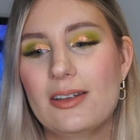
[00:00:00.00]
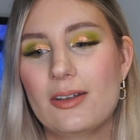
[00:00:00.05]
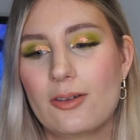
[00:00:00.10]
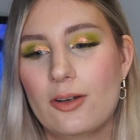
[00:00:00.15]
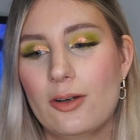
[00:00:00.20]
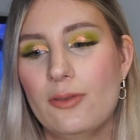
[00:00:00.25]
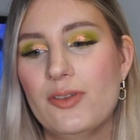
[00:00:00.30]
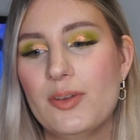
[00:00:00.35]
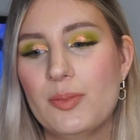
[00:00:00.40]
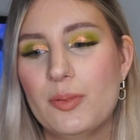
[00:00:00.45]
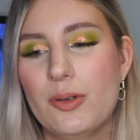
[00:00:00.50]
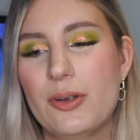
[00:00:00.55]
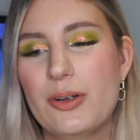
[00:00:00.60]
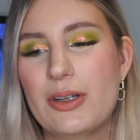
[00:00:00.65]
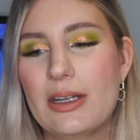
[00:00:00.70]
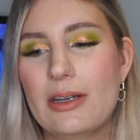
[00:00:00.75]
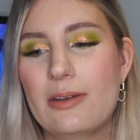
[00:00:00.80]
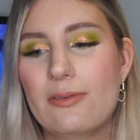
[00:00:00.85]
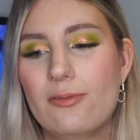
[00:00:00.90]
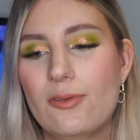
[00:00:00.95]
uncomfortable or
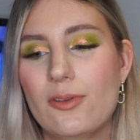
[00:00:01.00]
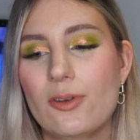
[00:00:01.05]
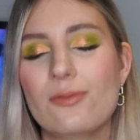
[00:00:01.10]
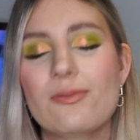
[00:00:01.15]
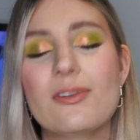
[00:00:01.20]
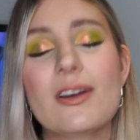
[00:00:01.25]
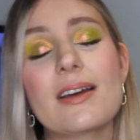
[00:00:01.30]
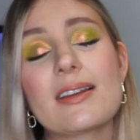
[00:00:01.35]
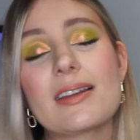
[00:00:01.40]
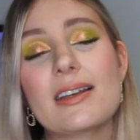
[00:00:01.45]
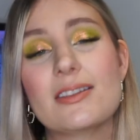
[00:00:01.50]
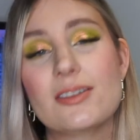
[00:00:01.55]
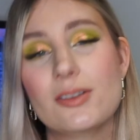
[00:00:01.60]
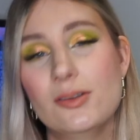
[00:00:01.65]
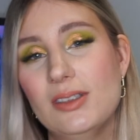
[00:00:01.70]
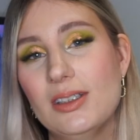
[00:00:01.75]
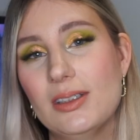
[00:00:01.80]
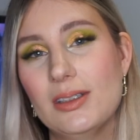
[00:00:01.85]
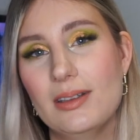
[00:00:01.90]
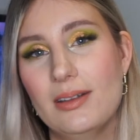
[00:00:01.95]
they don't feel like they
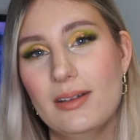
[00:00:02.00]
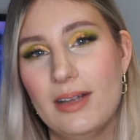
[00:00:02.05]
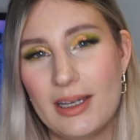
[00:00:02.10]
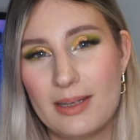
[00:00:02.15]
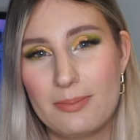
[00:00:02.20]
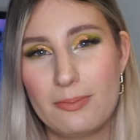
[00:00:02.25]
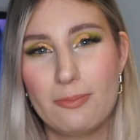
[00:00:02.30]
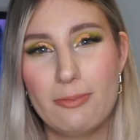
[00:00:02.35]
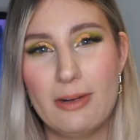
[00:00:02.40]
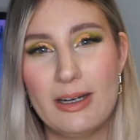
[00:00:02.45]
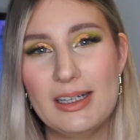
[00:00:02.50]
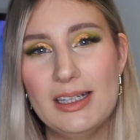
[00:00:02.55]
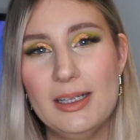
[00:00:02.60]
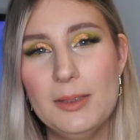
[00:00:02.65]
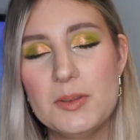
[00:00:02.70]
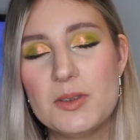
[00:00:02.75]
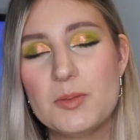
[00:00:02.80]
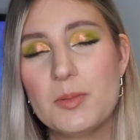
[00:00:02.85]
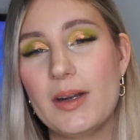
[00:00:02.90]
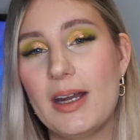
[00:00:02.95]
suit like red
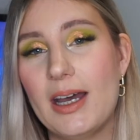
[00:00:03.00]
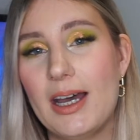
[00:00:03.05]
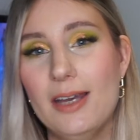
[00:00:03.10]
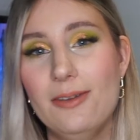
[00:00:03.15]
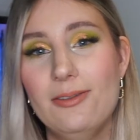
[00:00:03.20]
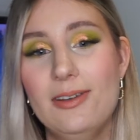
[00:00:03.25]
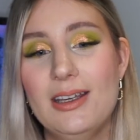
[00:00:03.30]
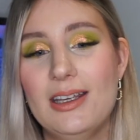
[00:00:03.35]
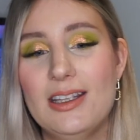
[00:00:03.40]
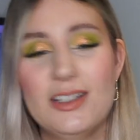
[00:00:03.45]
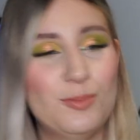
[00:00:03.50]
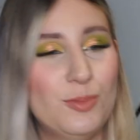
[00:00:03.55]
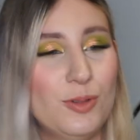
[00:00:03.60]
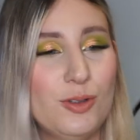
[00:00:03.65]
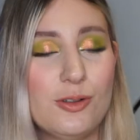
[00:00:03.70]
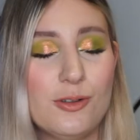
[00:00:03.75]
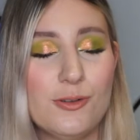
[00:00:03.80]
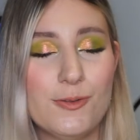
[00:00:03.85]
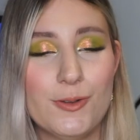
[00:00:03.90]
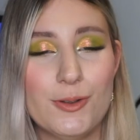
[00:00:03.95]
lips, but I think it's
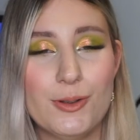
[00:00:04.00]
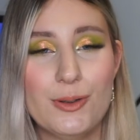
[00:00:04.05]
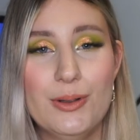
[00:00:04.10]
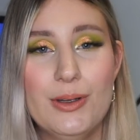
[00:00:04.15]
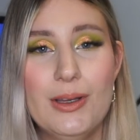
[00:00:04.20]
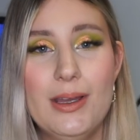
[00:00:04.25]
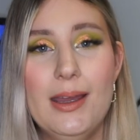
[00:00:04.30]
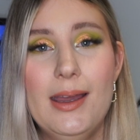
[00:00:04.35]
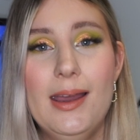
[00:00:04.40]
beautiful.